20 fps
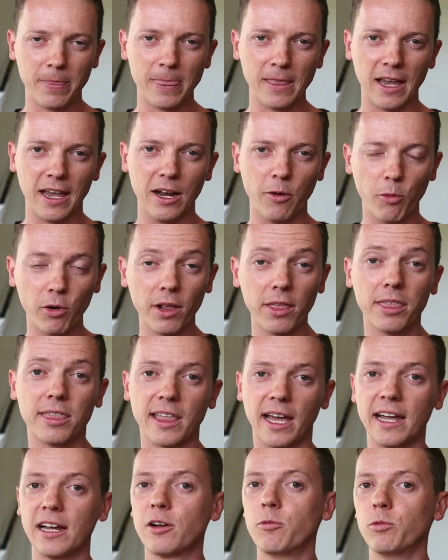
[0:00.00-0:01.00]
And I want to
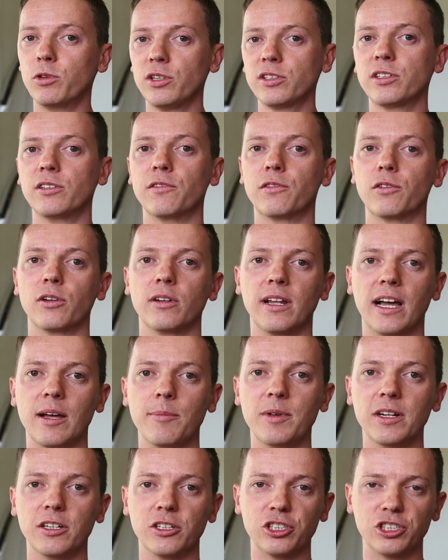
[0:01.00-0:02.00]
thank Wilson for allowing me
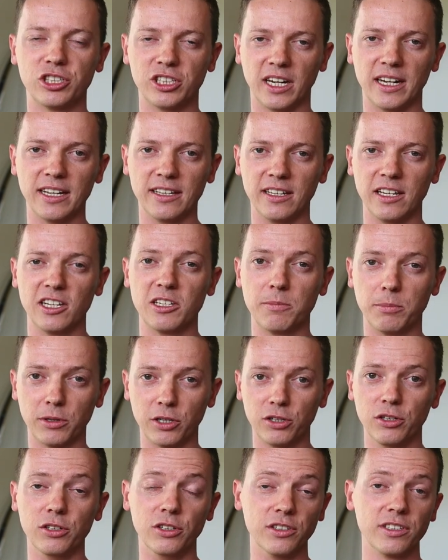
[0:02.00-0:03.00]
to share this
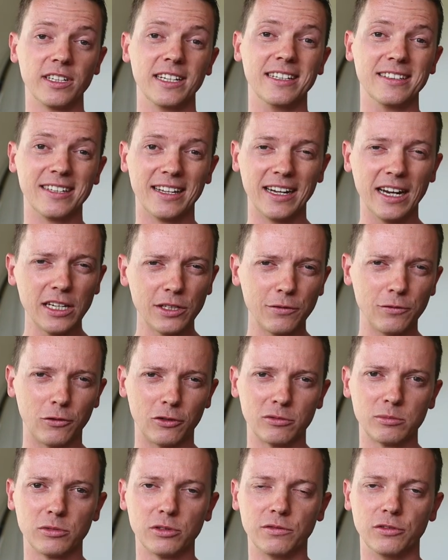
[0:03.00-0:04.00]
because in today's
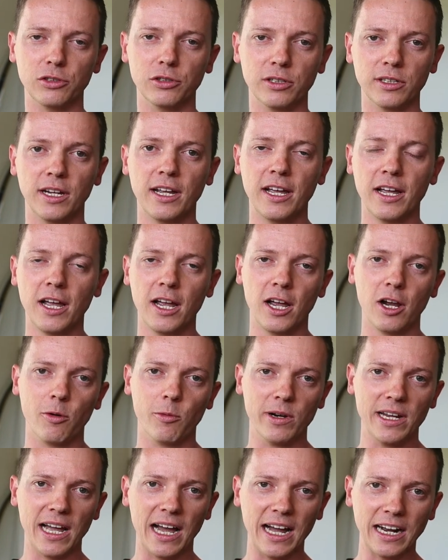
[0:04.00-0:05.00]
form review,
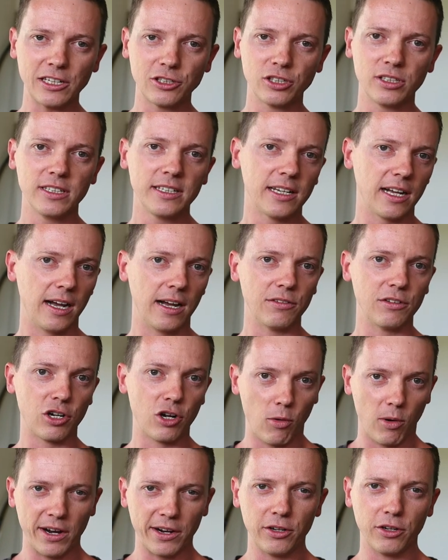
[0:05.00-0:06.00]
we actually cover
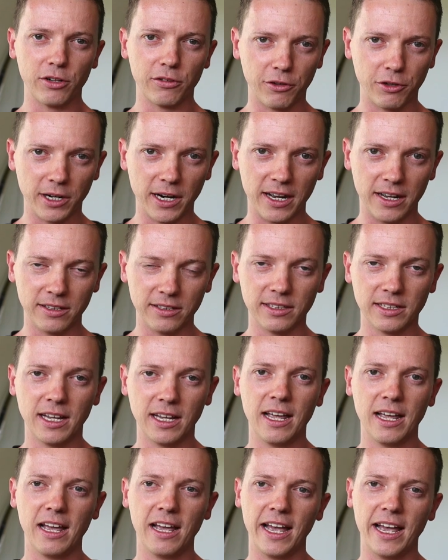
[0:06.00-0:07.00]
quite a lot of ground
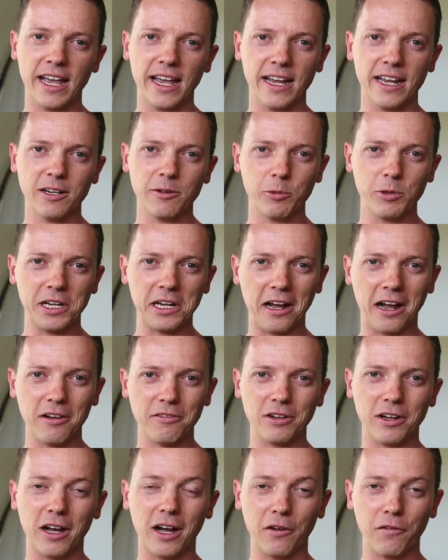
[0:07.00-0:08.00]
and we
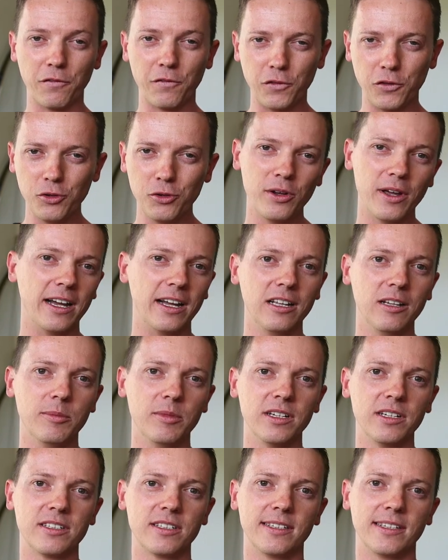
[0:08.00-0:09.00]
cover a few
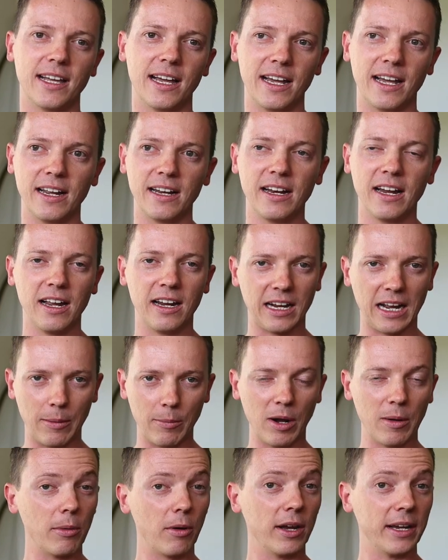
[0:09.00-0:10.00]
elements that come
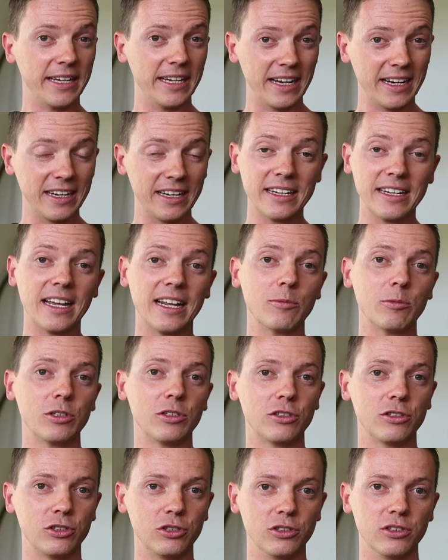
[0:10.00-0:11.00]
up again and again with
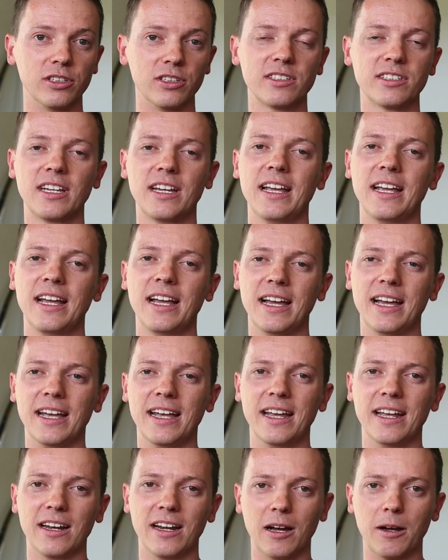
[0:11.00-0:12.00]
students
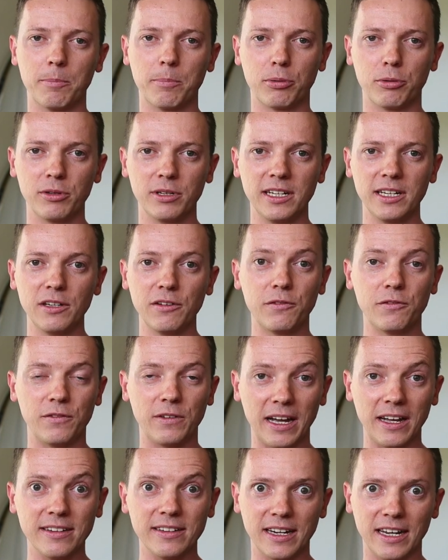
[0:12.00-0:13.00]
and are pretty
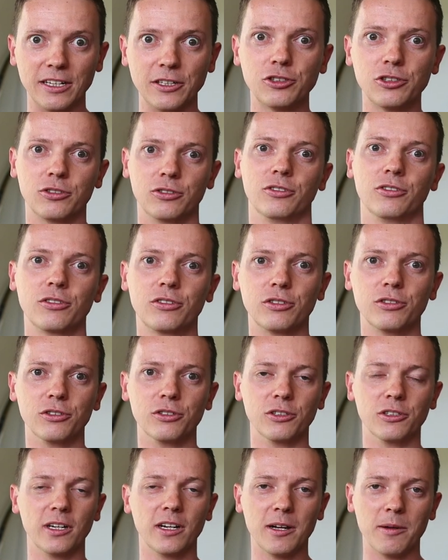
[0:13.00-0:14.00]
foundational
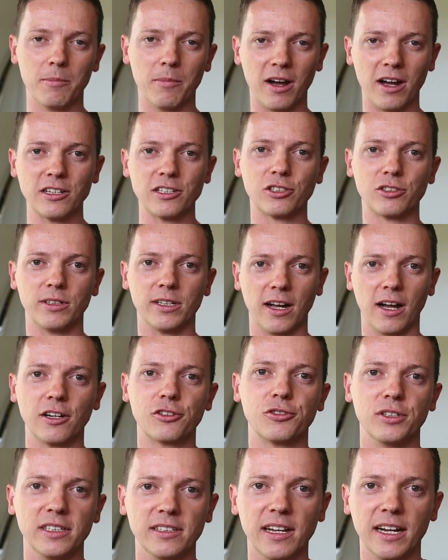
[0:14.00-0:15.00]
to mastering
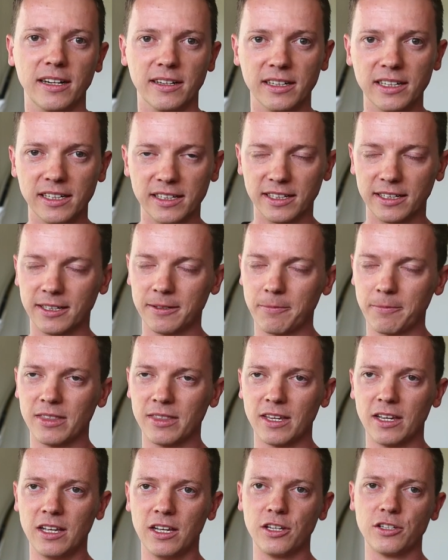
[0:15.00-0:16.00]
archery technique.
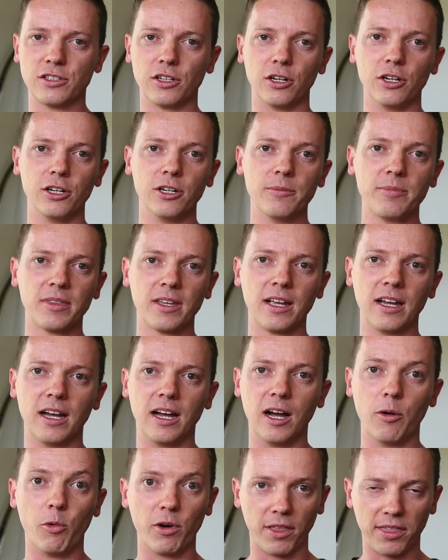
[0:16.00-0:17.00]
So uh, I
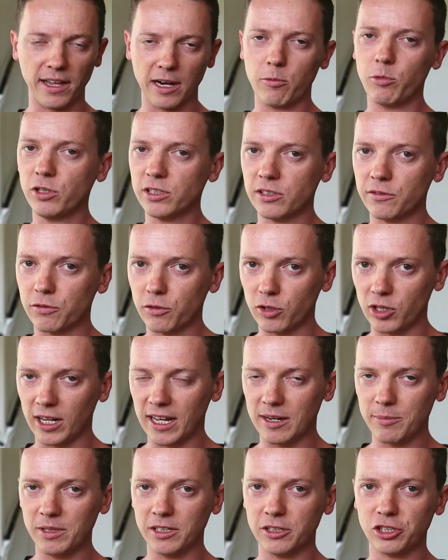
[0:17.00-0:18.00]
want to thank Wilson for allowing
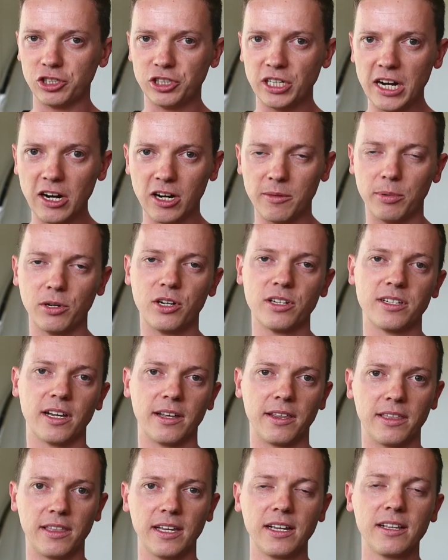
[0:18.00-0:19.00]
me to share it because I
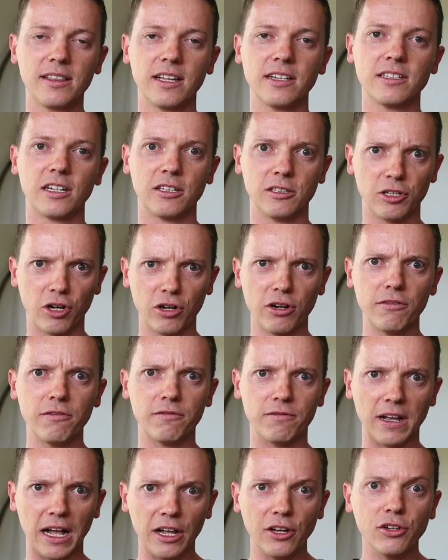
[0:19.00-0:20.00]
think there's a lot of
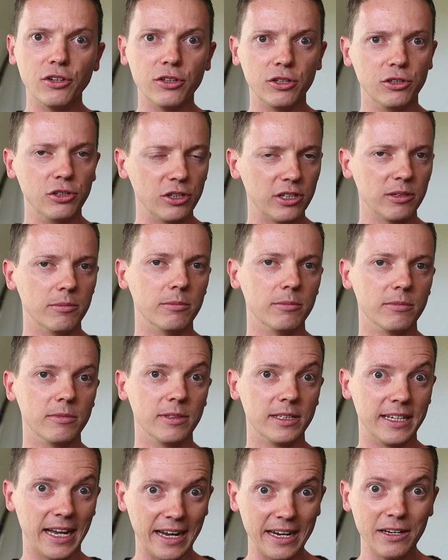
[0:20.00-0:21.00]
value that you can
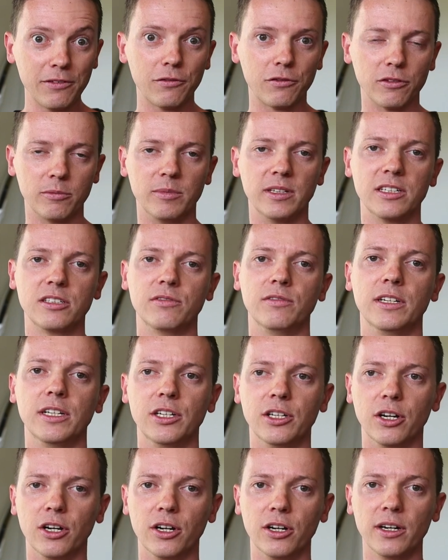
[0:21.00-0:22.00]
gain from this
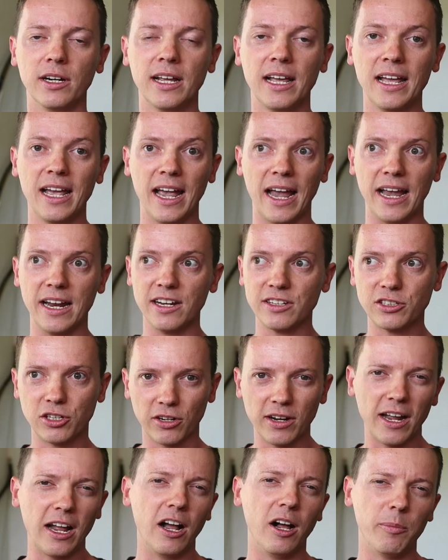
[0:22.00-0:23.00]
video and it's going to
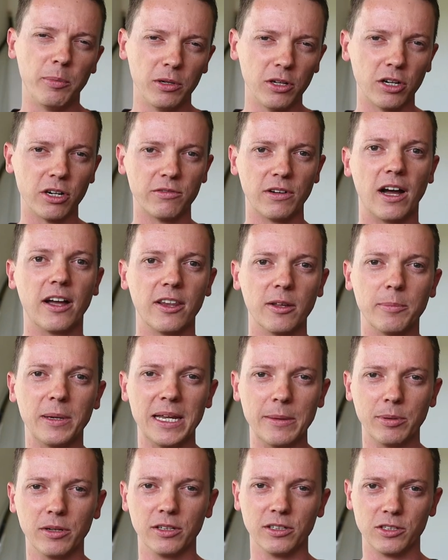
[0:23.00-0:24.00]
help a lot of other
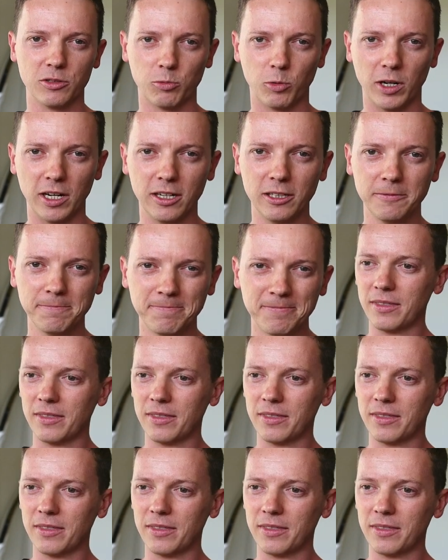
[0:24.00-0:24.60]
people as well.